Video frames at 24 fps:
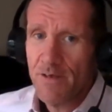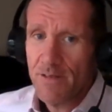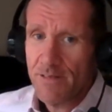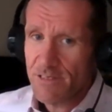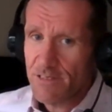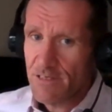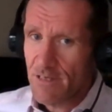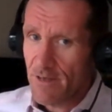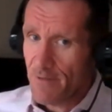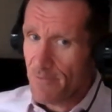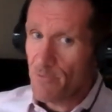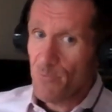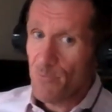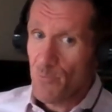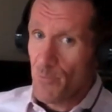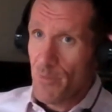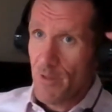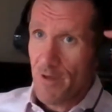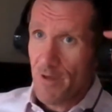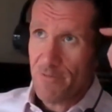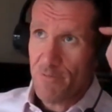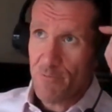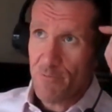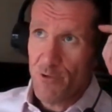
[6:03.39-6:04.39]
There's
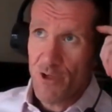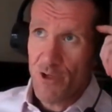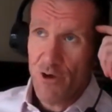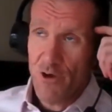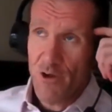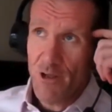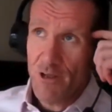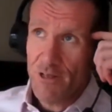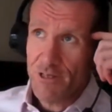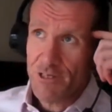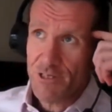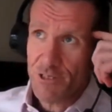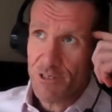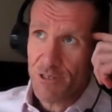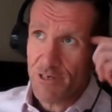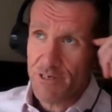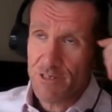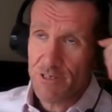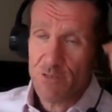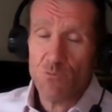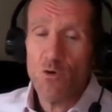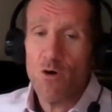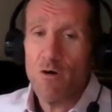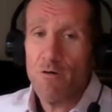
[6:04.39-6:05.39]
nothing we can't answer that
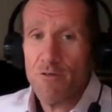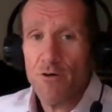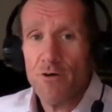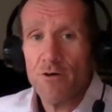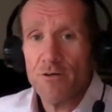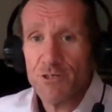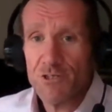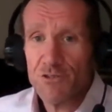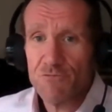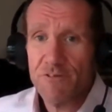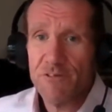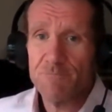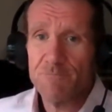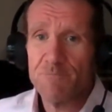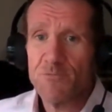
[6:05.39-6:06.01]
is worth answering.